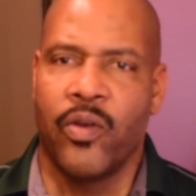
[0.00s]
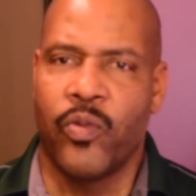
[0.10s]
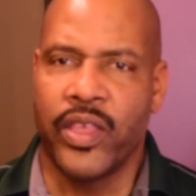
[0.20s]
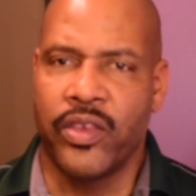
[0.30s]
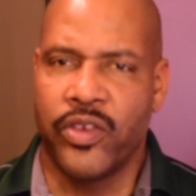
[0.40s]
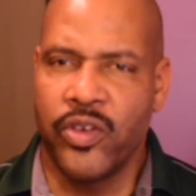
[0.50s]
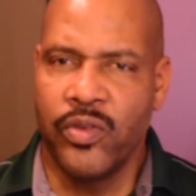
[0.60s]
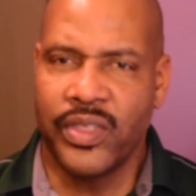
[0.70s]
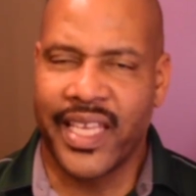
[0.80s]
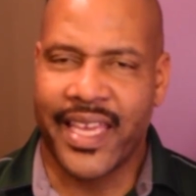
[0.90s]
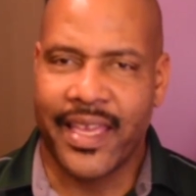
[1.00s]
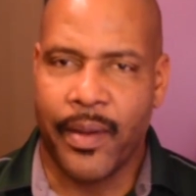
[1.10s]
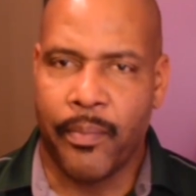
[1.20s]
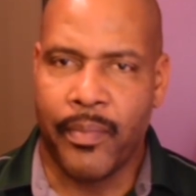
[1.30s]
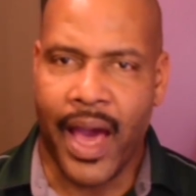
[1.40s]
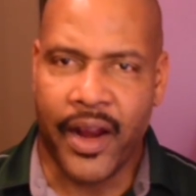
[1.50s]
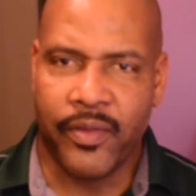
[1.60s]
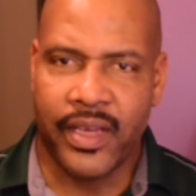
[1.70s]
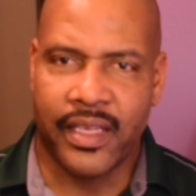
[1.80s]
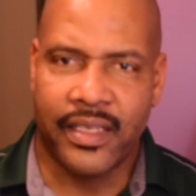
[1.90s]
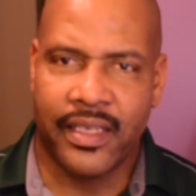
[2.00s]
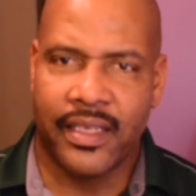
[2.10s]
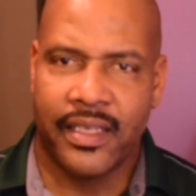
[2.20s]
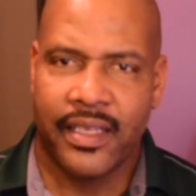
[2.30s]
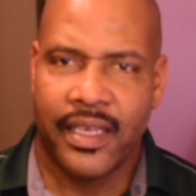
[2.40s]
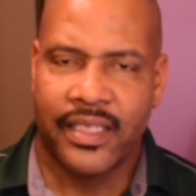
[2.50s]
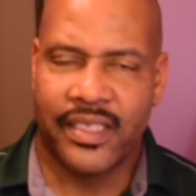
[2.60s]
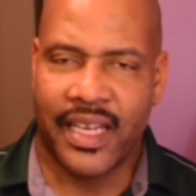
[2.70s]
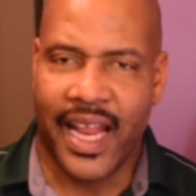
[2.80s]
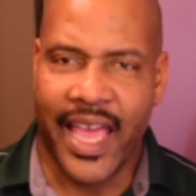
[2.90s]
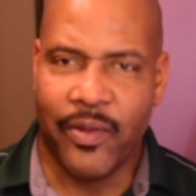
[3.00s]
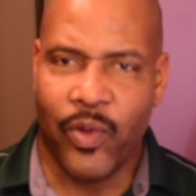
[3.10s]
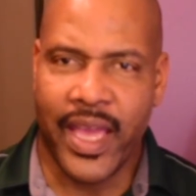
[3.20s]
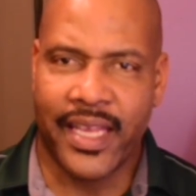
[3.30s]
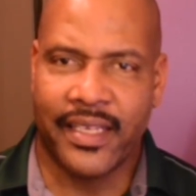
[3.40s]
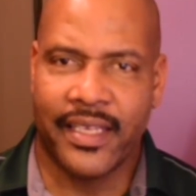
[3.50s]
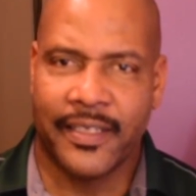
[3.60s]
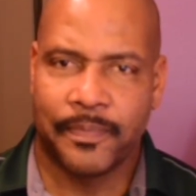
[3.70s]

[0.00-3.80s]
When you use a moderate to lightweight,